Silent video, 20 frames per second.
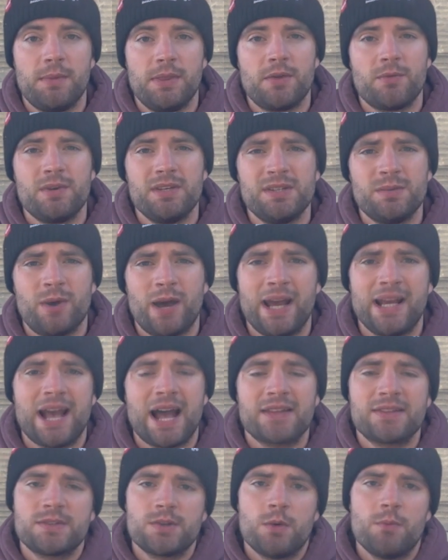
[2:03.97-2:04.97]
And the reason why I
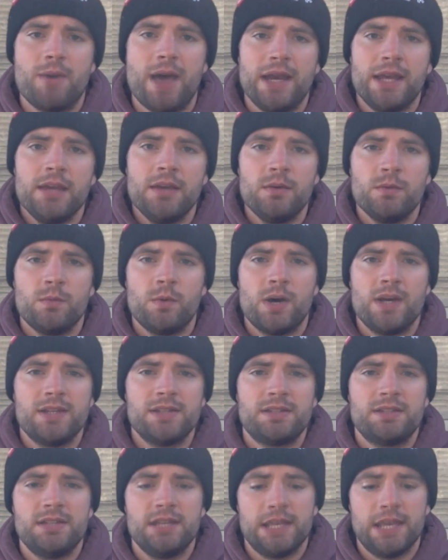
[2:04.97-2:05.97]
got so many
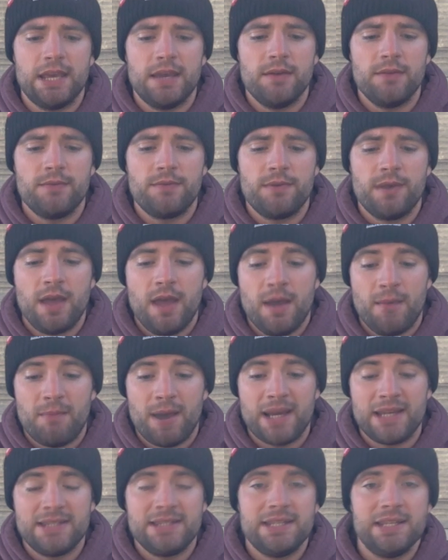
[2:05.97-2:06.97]
was to give
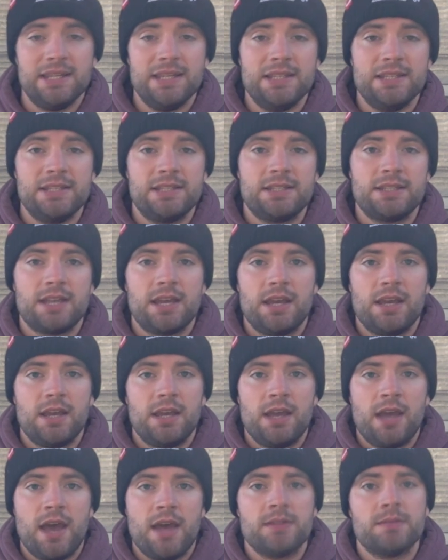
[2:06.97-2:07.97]
my seeds
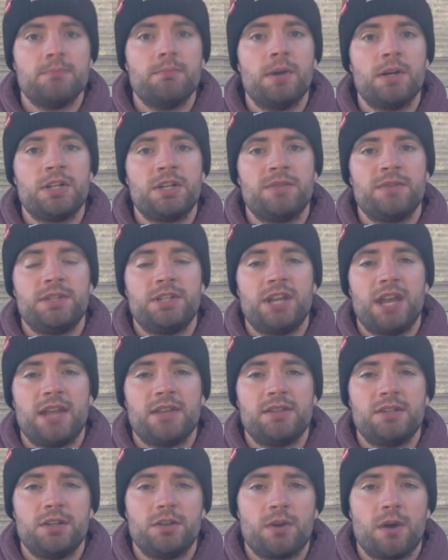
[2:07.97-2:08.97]
as much of a
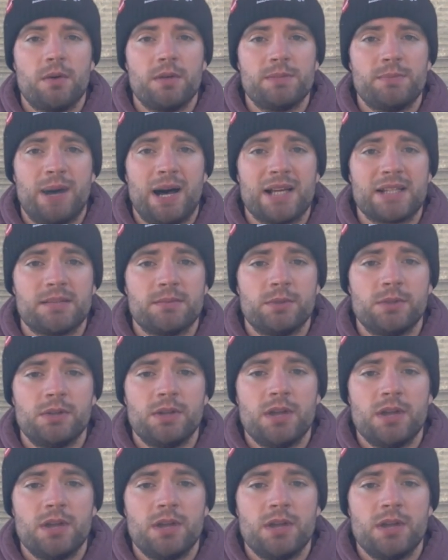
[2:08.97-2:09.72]
chance to grow as possible.